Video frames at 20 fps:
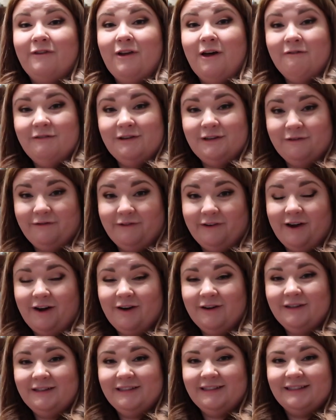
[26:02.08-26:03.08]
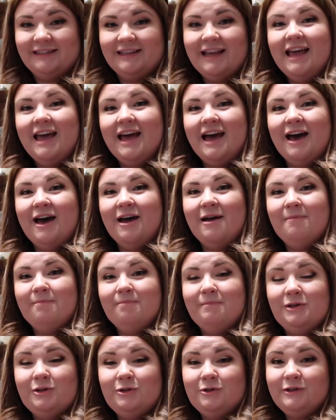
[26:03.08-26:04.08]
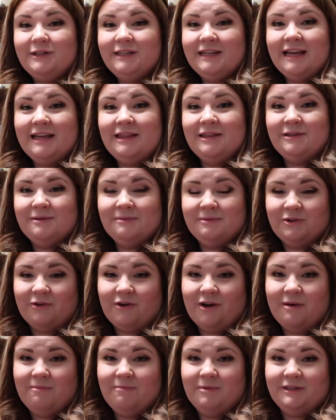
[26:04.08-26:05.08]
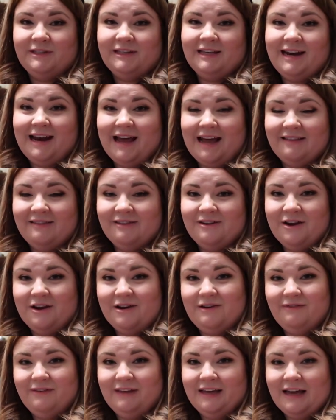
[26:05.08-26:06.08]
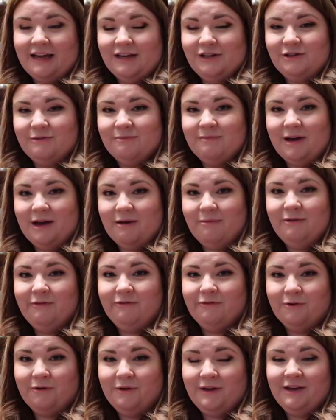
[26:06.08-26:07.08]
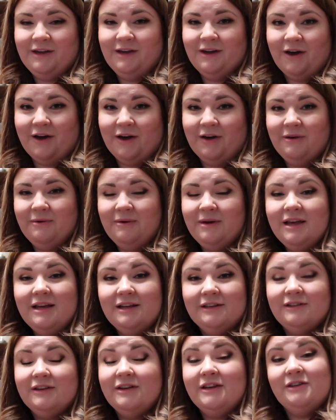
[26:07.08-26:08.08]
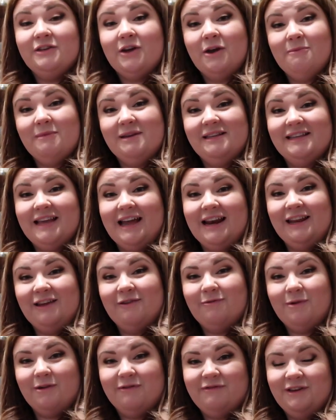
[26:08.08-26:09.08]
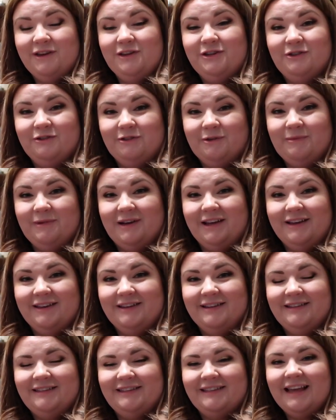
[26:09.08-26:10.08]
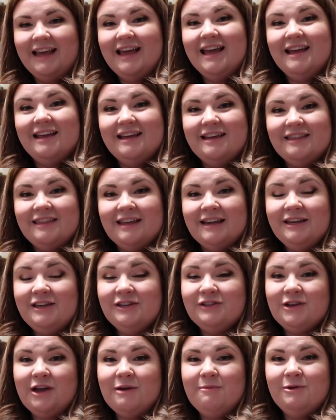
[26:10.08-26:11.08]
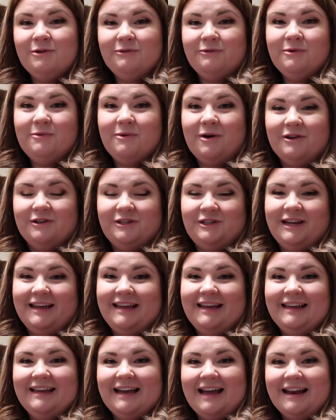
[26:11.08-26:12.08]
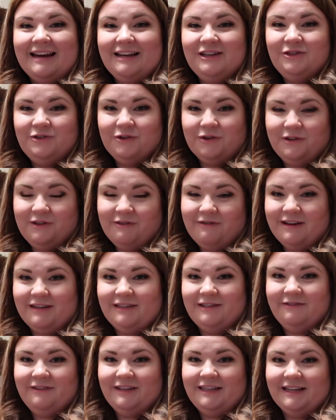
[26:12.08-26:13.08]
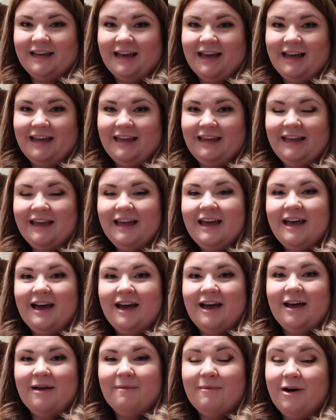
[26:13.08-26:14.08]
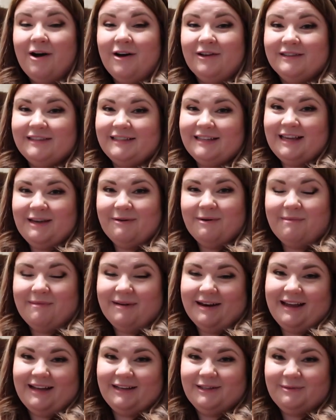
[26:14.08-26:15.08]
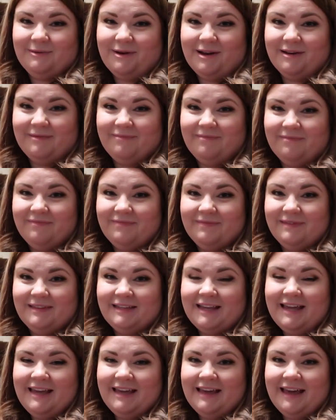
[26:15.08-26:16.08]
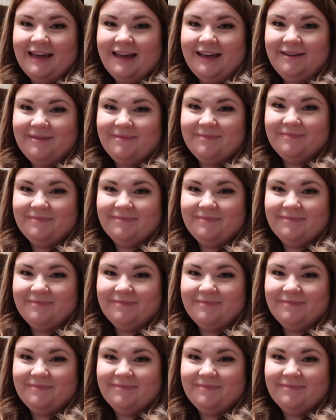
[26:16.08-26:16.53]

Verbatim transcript: Florida vlogs, um, be sure to hit the subscribe button and the notification bell before you go so you don't miss any of my future uploads. Thank you so much for watching and enjoy the rest of your day. Um, I'll see you on my next one. Take care.